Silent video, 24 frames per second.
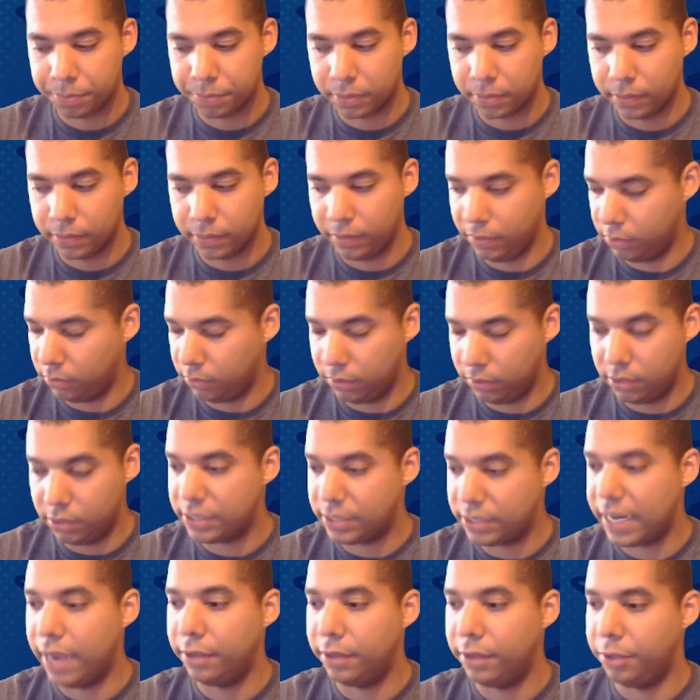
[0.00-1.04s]
little
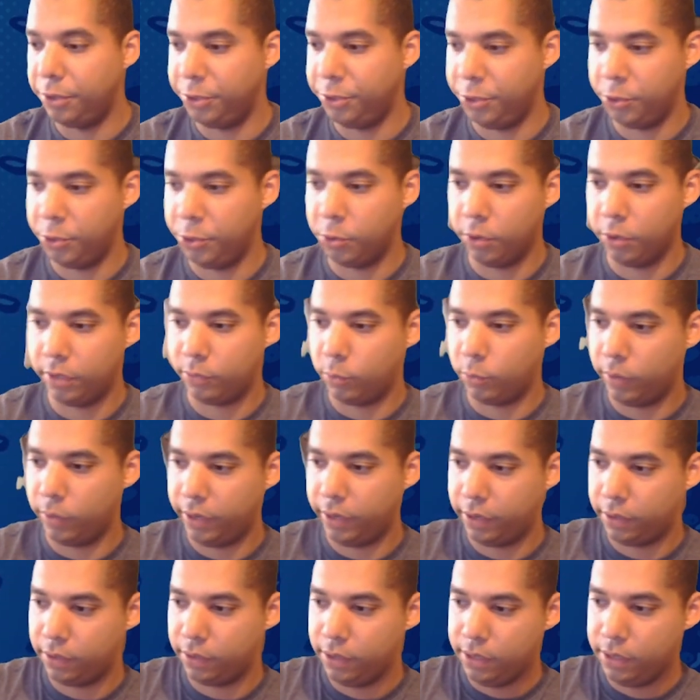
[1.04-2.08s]
town in New York
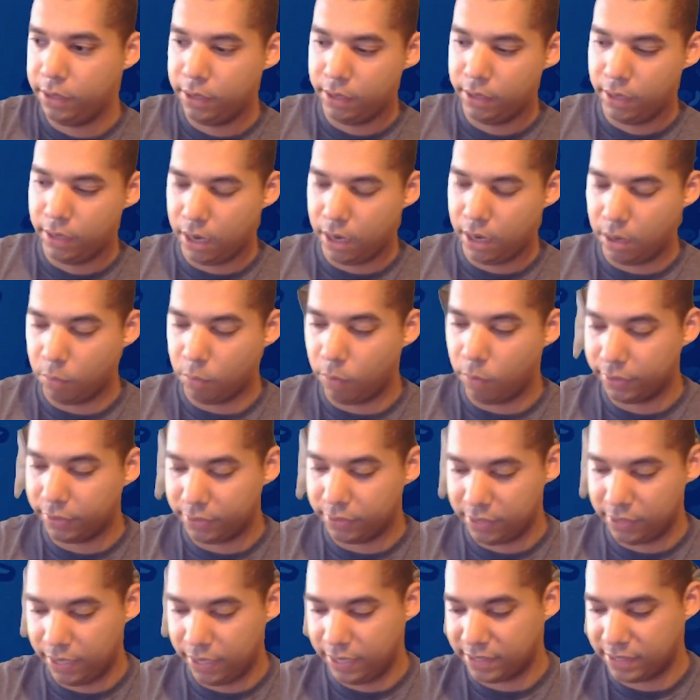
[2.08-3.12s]
where
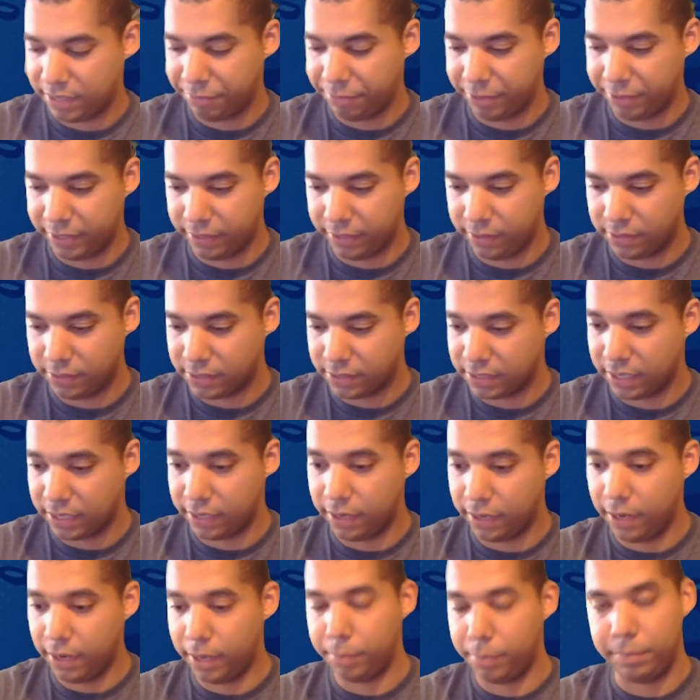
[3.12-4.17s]
Wanda has everything all set
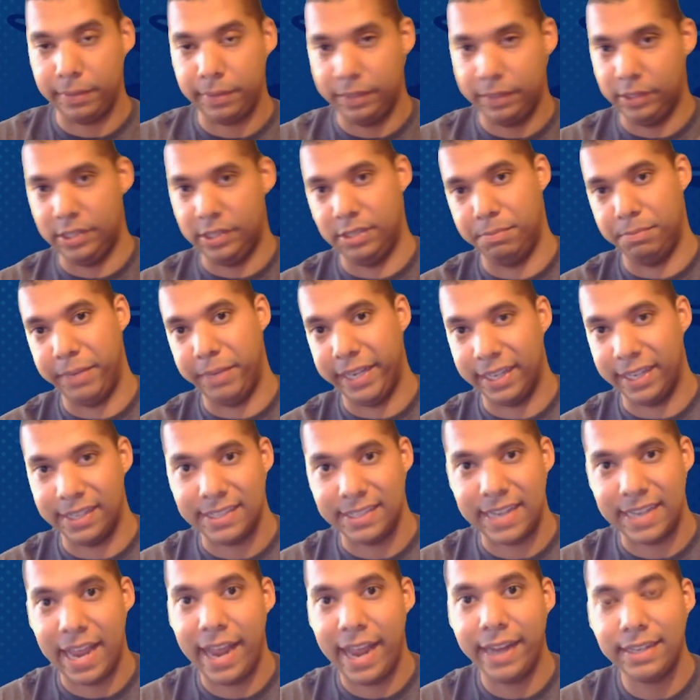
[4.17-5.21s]
up. It's being
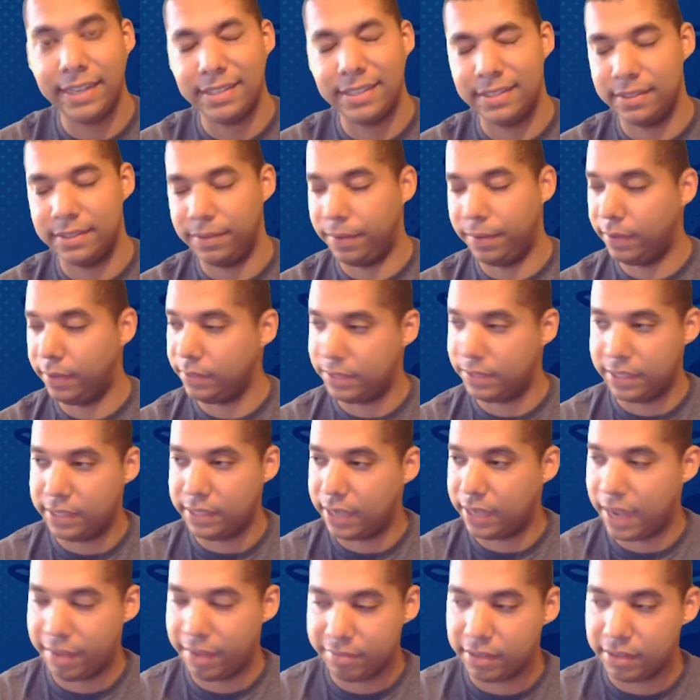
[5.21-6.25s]
attacked. I didn't
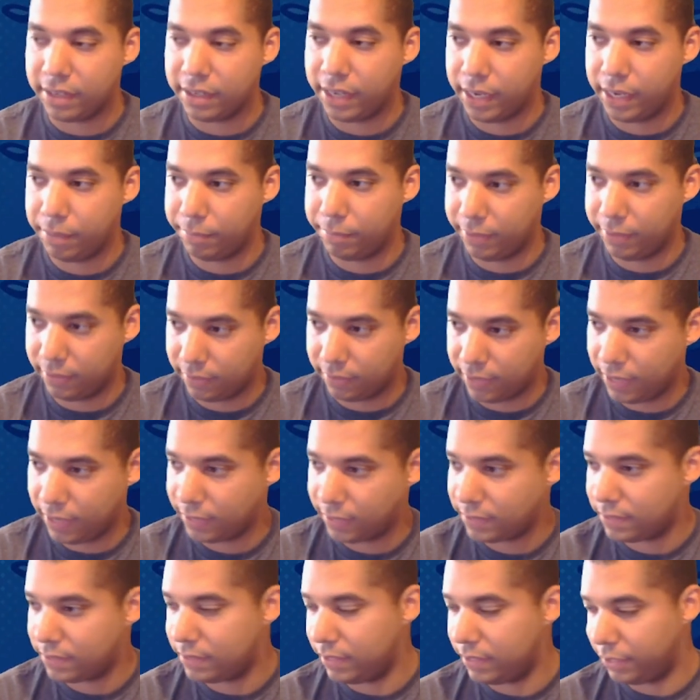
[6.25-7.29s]
have the name in the
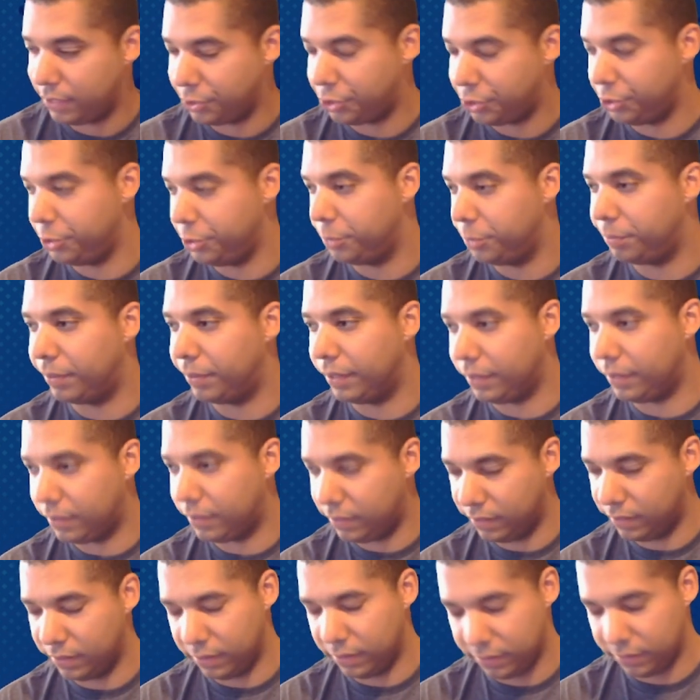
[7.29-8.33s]
last issue, but
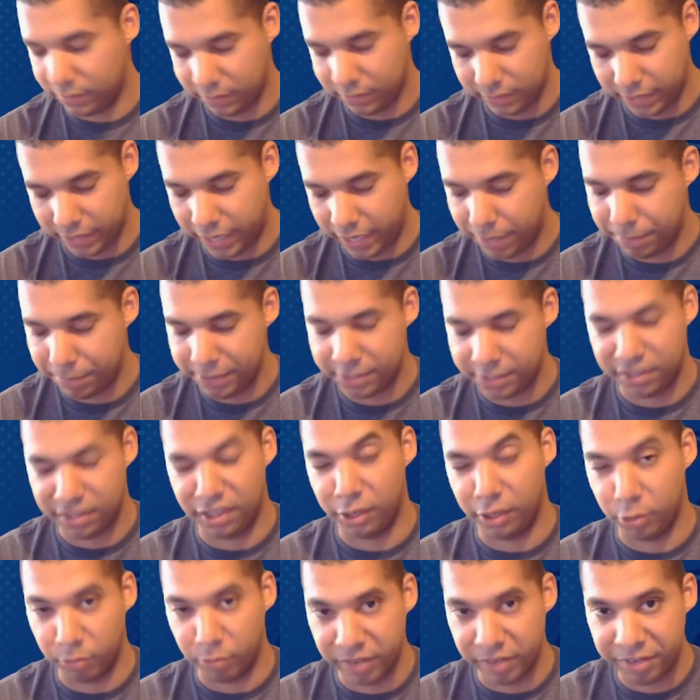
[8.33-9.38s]
the name is the
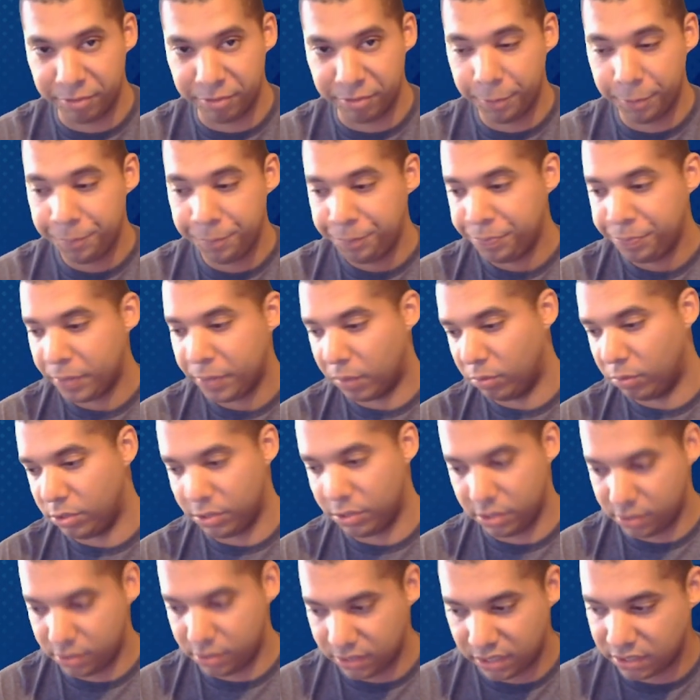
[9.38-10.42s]
Griever, which
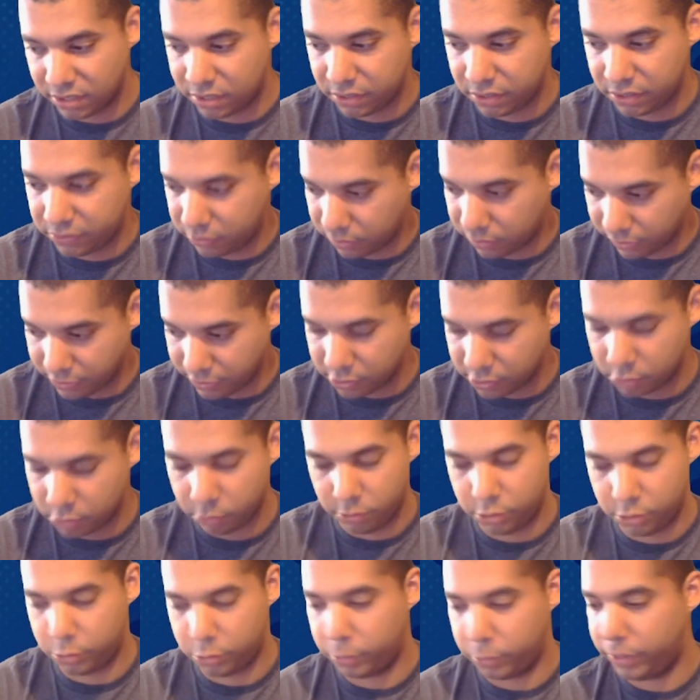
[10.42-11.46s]
is this like
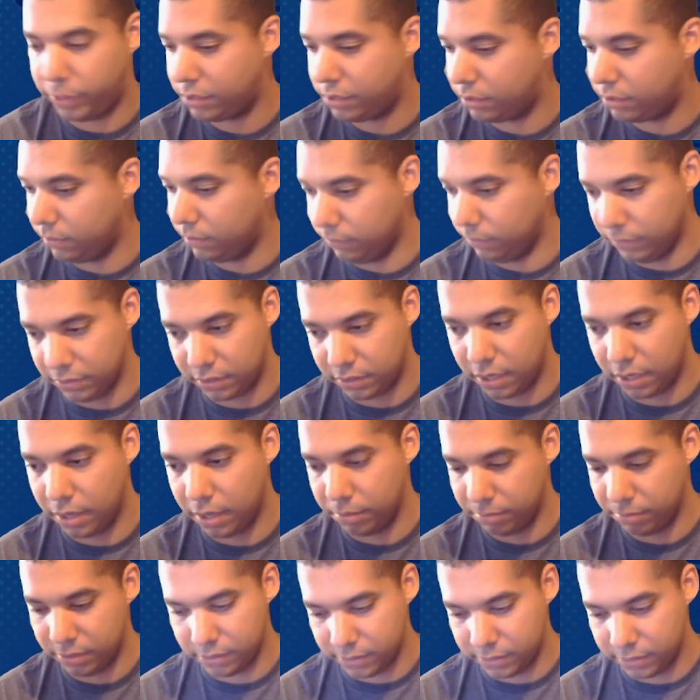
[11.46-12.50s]
sorceress has
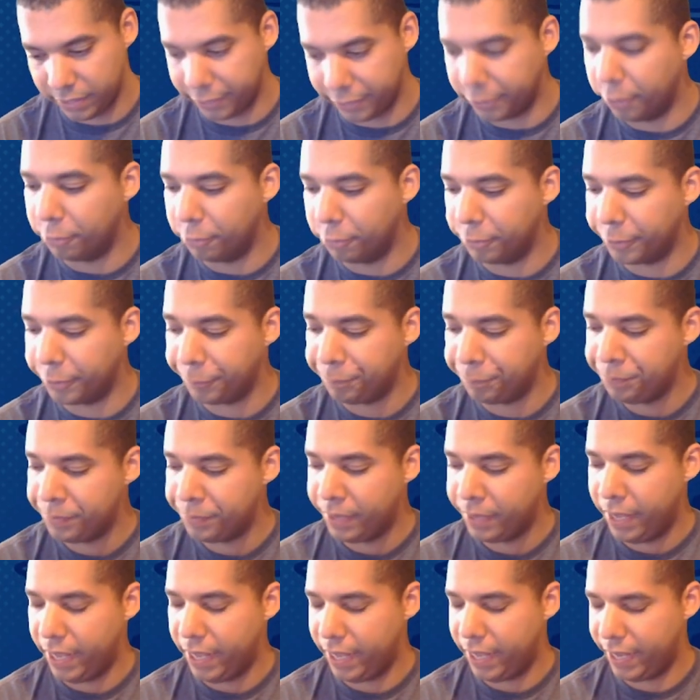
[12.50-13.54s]
come to take over.
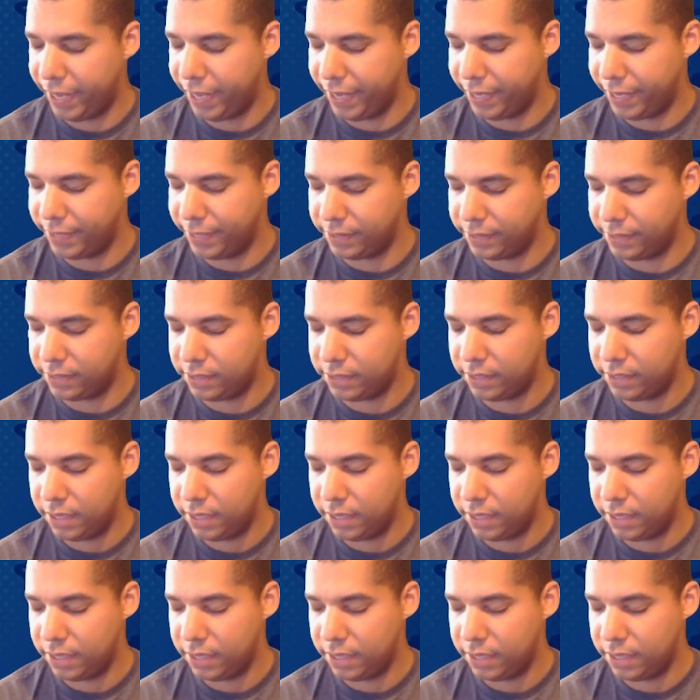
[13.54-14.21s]
And